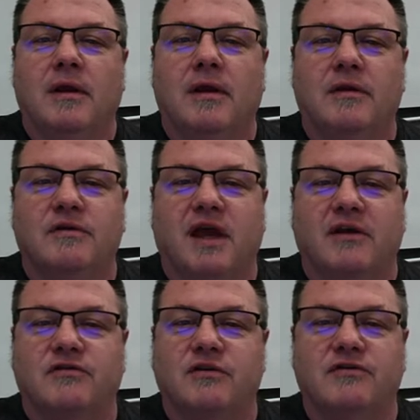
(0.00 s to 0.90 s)
And
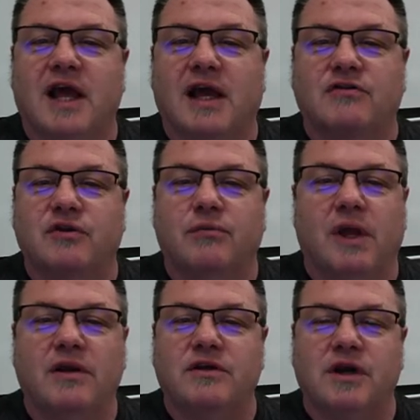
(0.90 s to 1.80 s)
text is next.
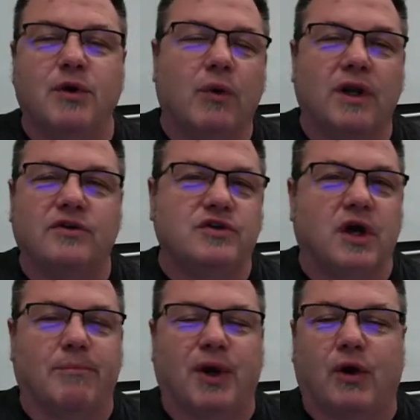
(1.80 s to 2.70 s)
Anytime you want
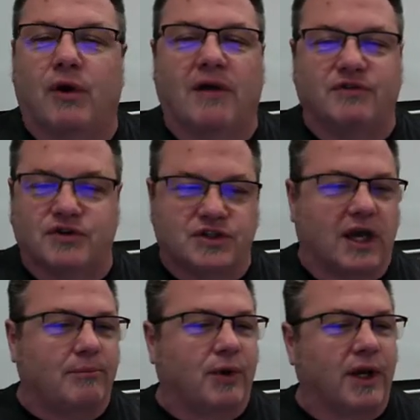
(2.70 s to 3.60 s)
a paragraph, just
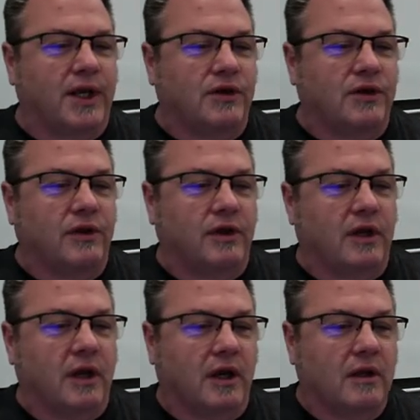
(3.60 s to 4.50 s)
type right into
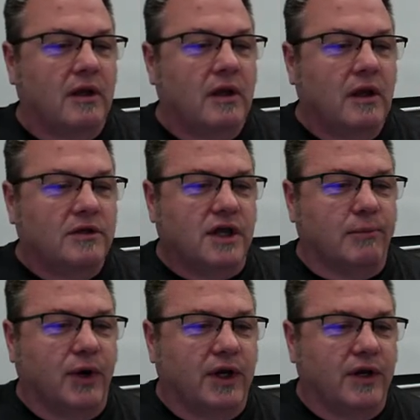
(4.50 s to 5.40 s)
the
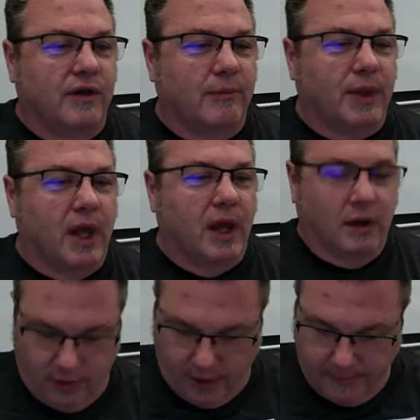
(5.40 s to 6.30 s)

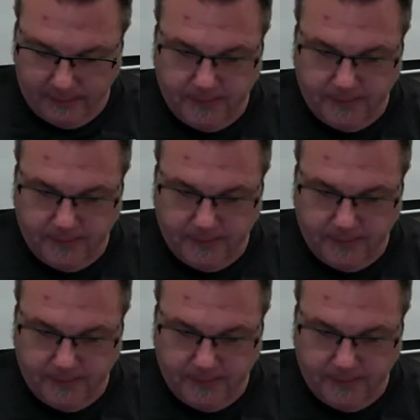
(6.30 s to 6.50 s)
block, okay?